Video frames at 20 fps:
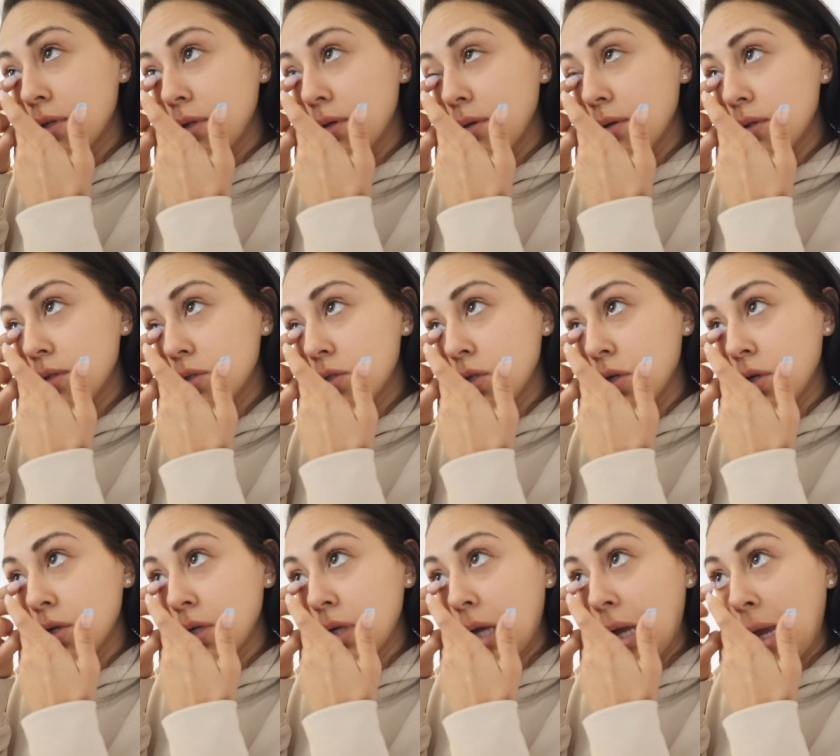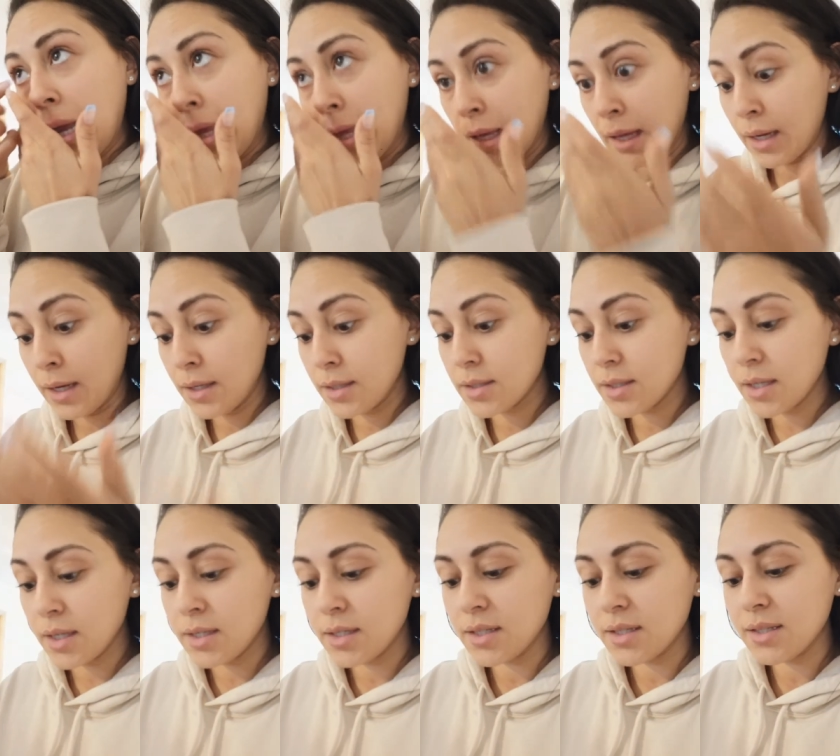gonna turn eight
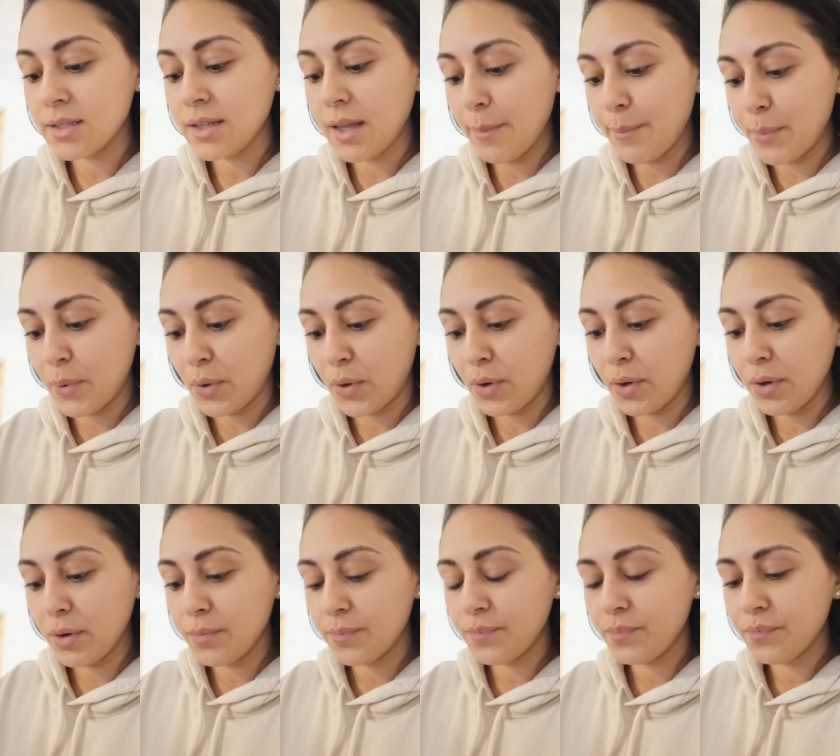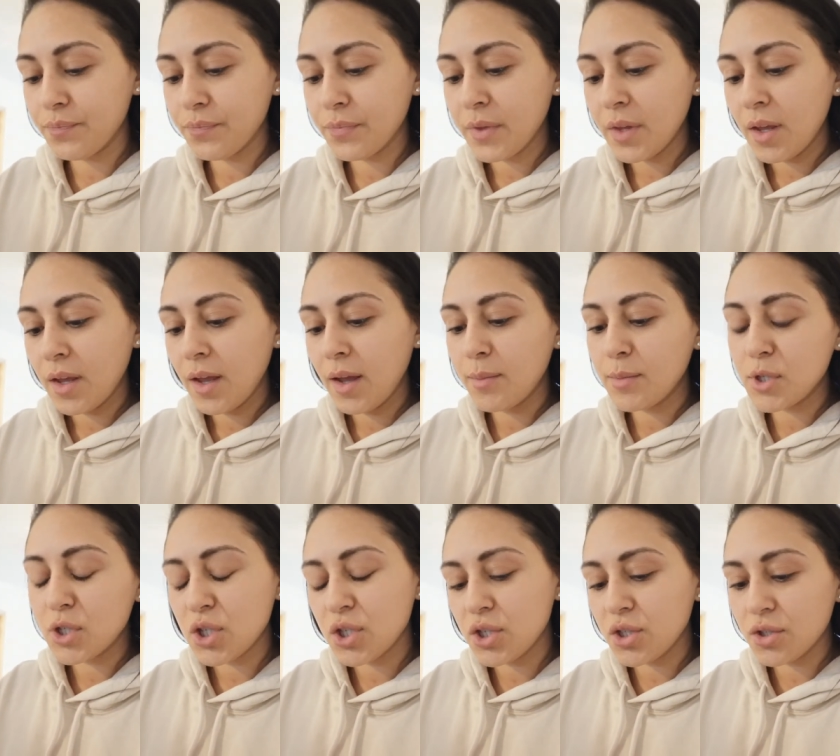in December. I
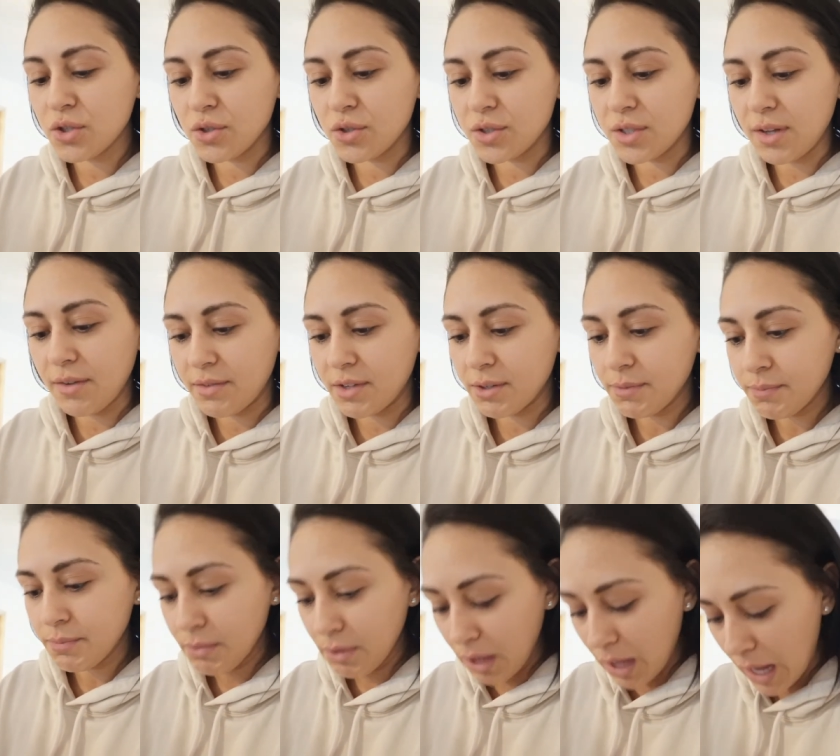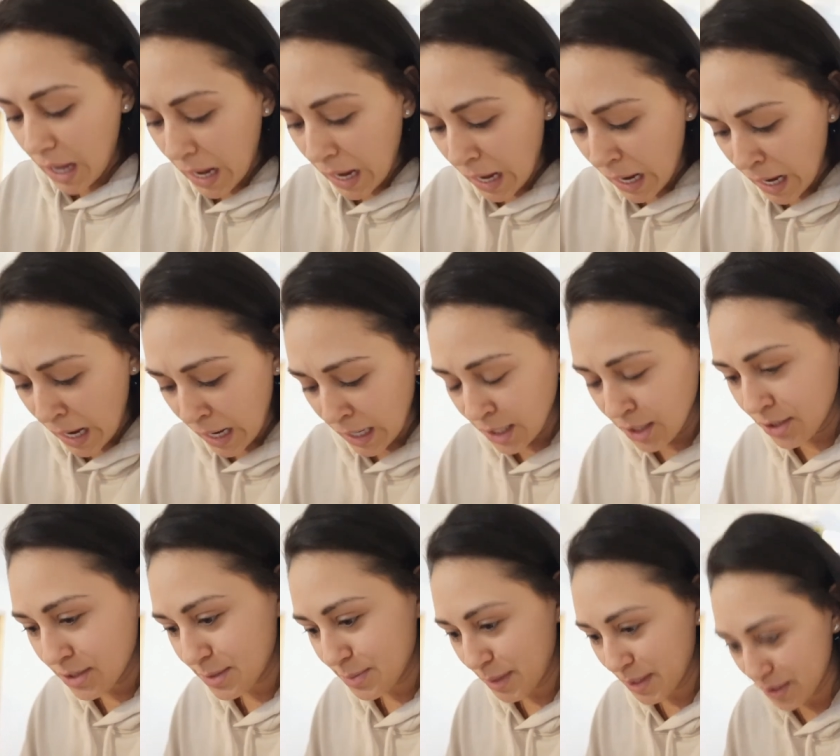mean, she just turned seven. Ah, I
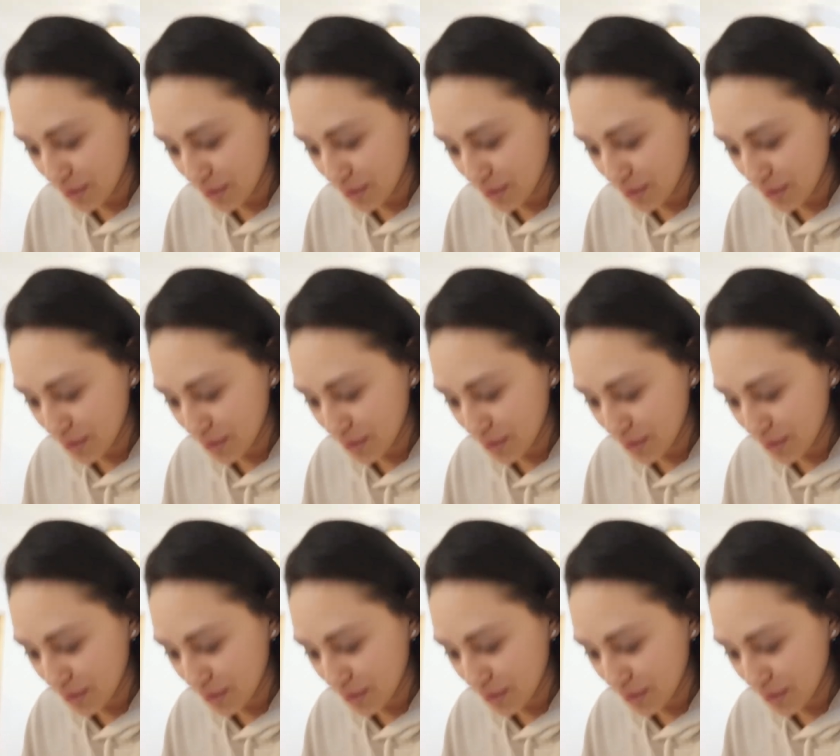lost my